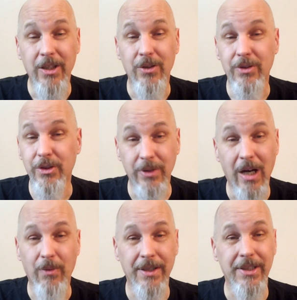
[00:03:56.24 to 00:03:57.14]
You do
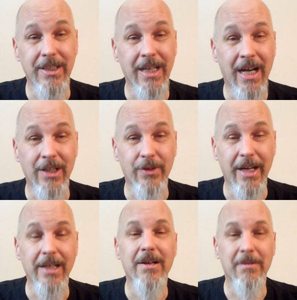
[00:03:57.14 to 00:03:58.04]
not want to
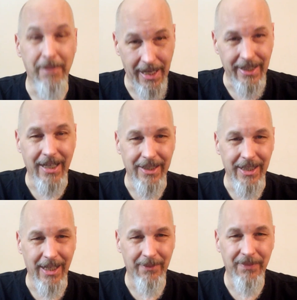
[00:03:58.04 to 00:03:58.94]
dehydrate. Bad
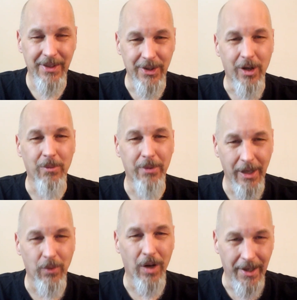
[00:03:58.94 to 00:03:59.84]
idea. So
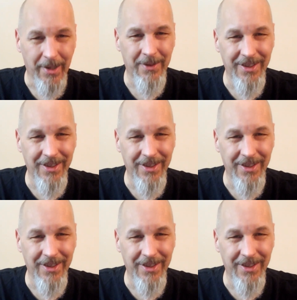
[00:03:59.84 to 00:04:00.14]
bring water.